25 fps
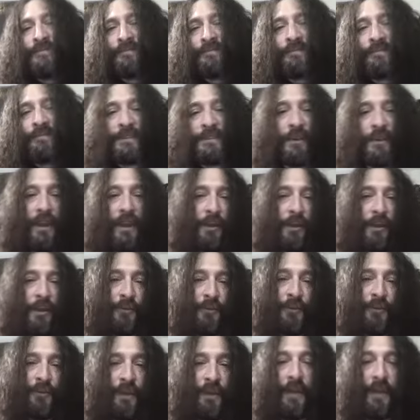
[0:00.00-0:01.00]
So yeah, those are
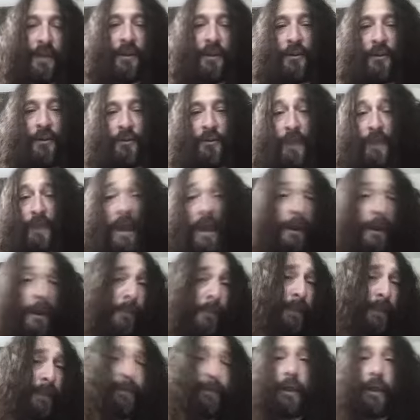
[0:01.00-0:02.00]
my, I
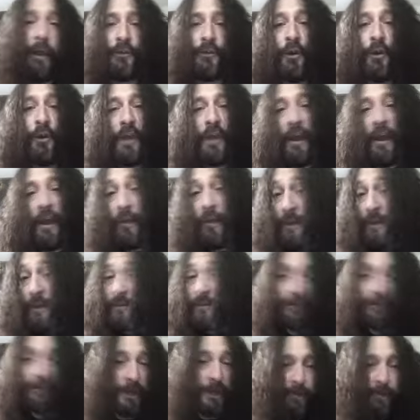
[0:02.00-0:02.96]
mean, Tony Iommi too, though.